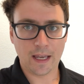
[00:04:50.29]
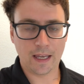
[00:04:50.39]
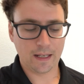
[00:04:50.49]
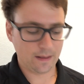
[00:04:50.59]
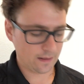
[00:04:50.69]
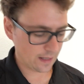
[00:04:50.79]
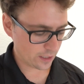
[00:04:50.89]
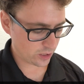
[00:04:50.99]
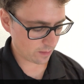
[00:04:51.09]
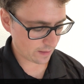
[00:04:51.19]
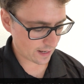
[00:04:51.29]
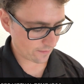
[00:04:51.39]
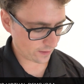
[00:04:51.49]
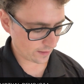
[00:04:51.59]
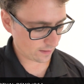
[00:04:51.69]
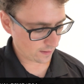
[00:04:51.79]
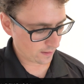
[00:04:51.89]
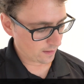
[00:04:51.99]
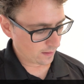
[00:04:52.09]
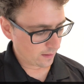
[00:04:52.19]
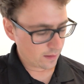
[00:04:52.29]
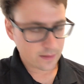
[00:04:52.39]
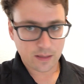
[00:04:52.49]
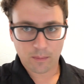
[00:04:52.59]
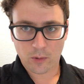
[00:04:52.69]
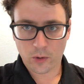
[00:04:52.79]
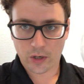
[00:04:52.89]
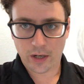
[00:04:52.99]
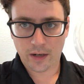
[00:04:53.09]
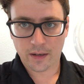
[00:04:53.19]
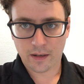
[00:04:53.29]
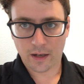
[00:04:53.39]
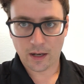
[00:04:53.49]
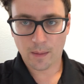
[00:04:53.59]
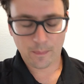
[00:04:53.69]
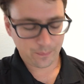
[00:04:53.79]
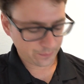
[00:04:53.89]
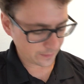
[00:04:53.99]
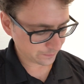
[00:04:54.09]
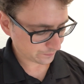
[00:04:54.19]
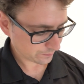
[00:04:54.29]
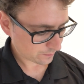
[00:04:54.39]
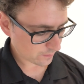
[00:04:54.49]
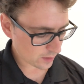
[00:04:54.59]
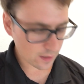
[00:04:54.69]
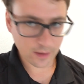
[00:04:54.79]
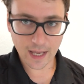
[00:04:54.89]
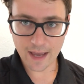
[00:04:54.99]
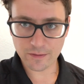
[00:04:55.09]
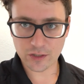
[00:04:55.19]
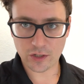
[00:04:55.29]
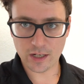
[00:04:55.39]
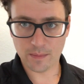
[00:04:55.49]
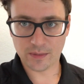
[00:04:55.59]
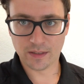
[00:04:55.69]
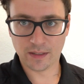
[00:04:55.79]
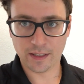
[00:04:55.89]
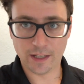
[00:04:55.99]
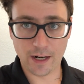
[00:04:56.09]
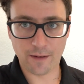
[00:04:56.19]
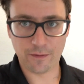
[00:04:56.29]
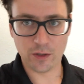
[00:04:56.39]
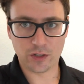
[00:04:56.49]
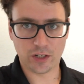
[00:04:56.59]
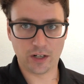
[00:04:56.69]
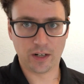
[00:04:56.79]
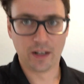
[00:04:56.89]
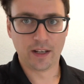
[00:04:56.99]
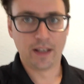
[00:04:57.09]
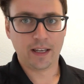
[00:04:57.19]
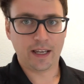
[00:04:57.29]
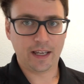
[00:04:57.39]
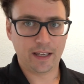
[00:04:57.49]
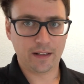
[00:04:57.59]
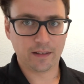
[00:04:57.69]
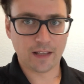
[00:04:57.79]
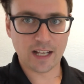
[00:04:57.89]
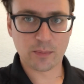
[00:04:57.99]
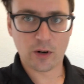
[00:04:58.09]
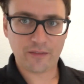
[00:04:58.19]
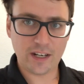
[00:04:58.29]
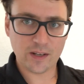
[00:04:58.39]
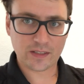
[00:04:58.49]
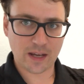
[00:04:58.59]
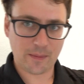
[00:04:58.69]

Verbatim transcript: and I should be having some more um, live streams in the near future and lots more videos